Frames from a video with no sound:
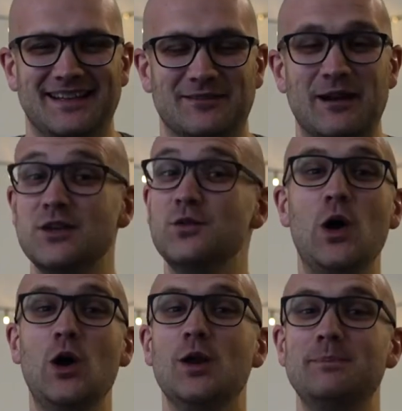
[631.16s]
Right? You've
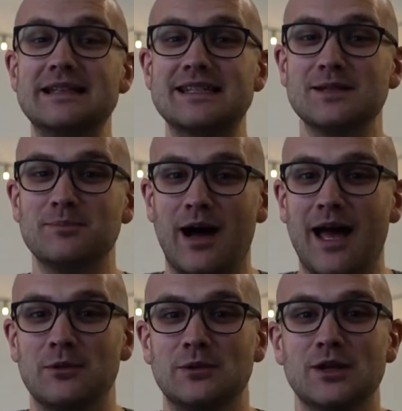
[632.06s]
heard bits of the
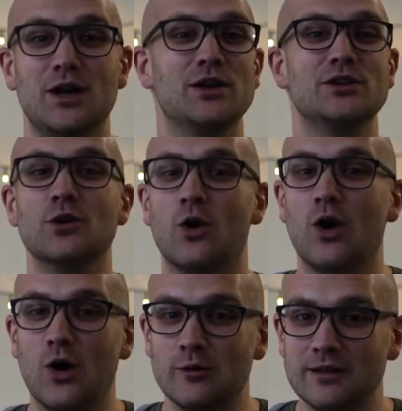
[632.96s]
Bible your
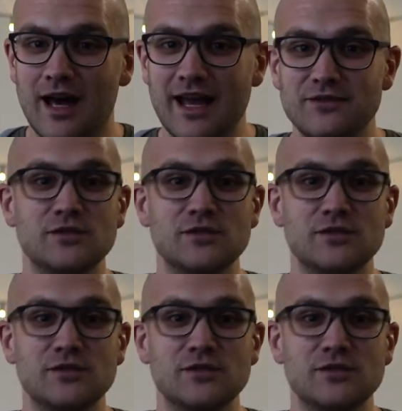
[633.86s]
whole life.